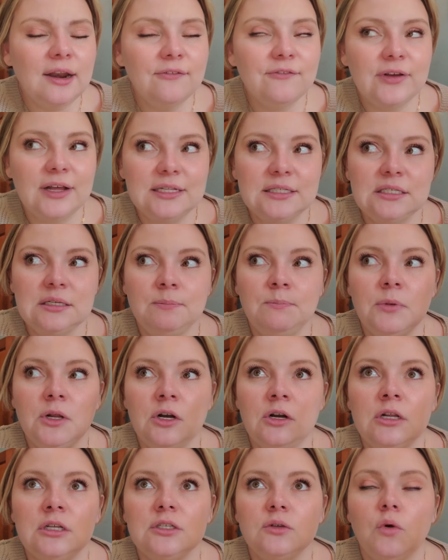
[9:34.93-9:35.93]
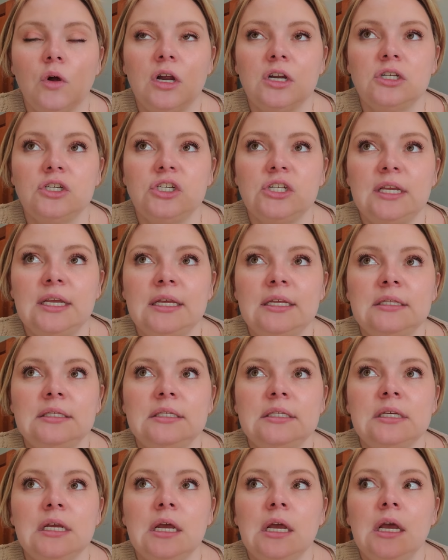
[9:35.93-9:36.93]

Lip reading: to find some butternut squash seeds